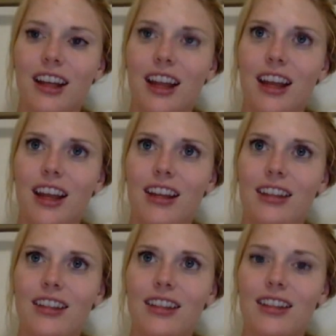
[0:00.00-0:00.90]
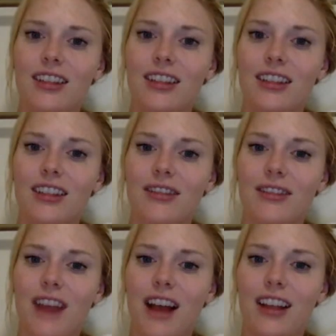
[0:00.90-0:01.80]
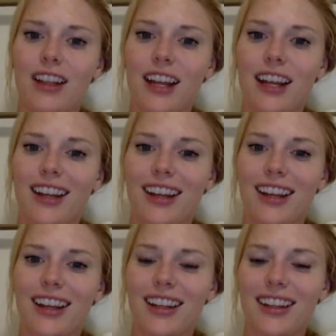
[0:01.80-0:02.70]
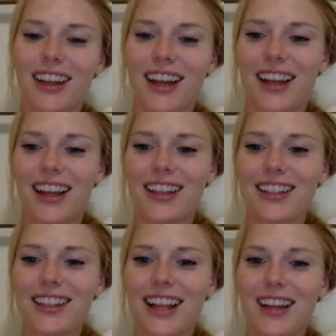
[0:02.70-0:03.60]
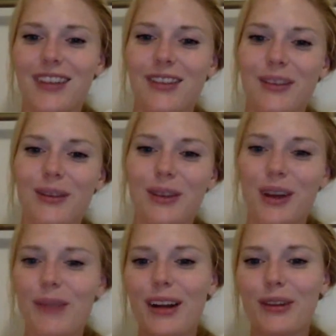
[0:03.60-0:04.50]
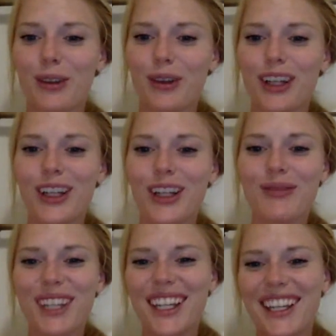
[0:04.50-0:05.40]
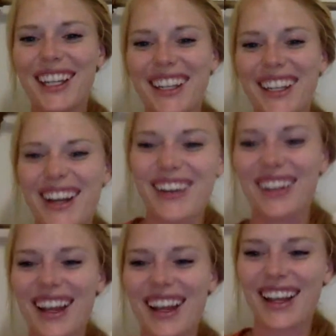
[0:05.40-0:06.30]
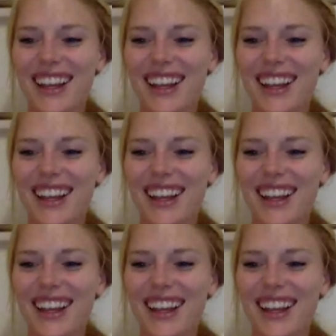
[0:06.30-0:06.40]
it validated, I guess, like what my role could be, you know, or like